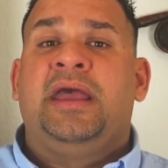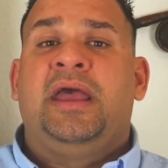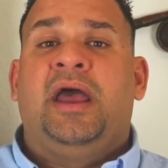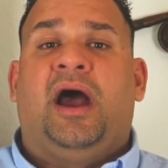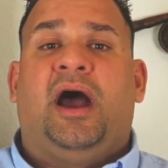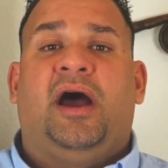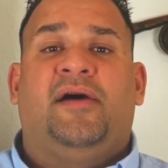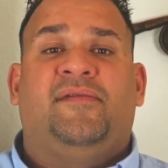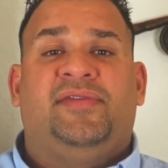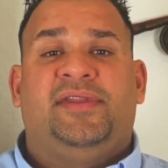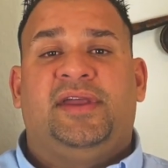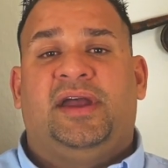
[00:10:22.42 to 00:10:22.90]

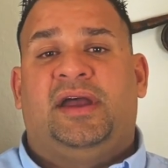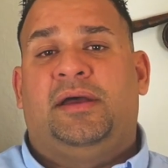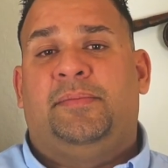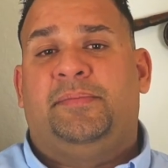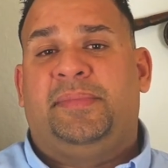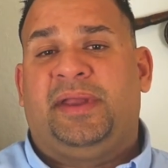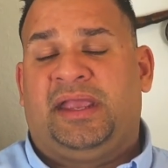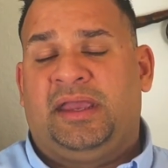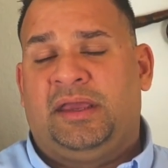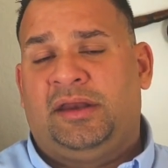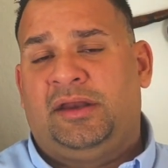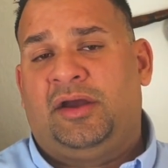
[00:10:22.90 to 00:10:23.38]
at the
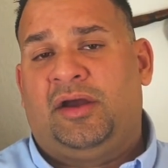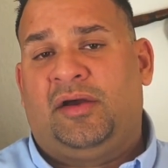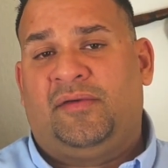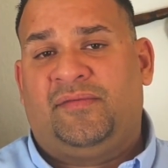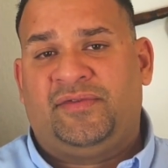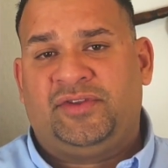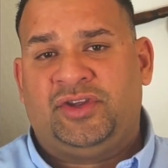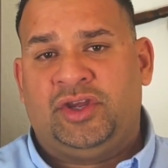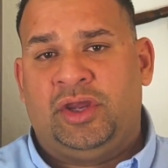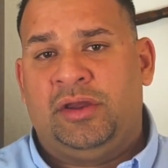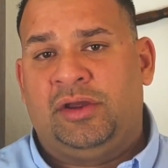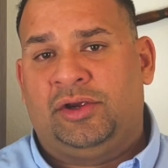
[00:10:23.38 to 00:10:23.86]
beginning of
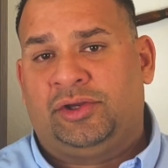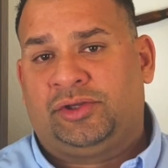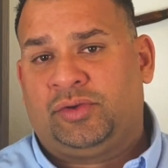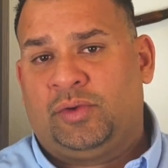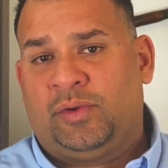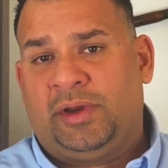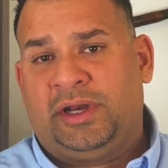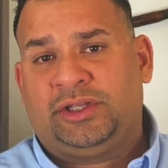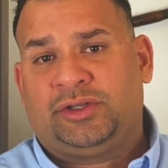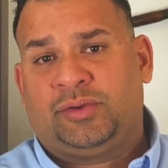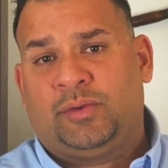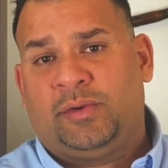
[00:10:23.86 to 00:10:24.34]
year
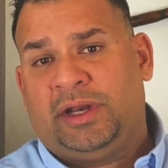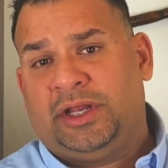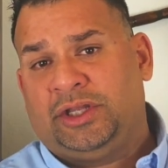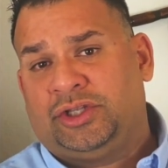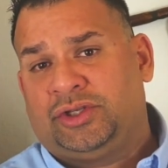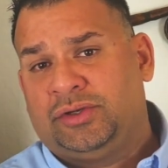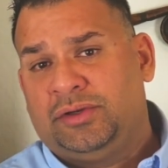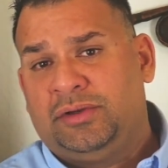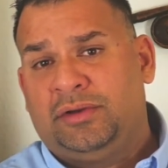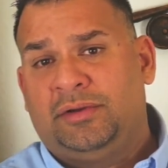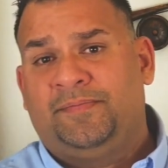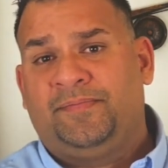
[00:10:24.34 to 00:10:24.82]

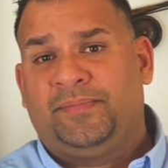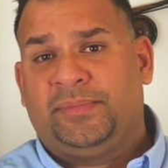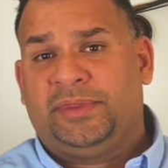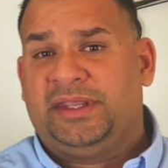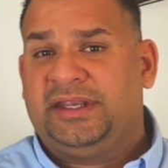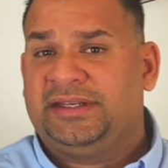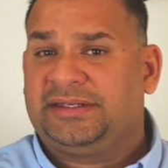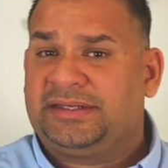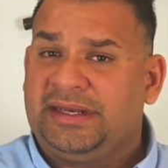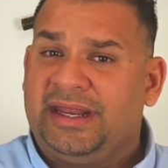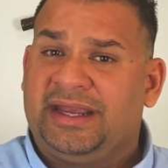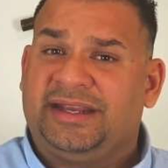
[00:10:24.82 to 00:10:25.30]
2022,
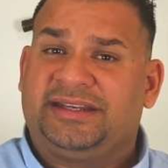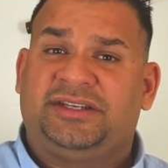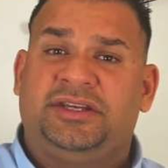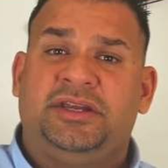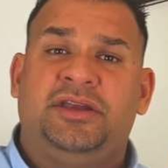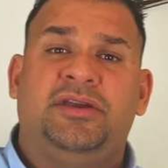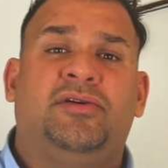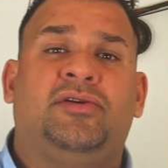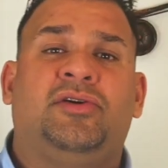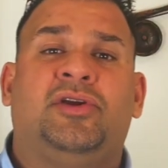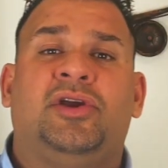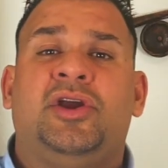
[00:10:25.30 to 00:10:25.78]
this next
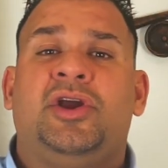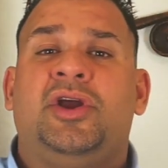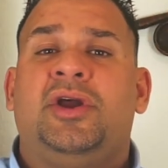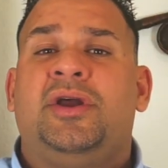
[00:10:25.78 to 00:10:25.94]
year.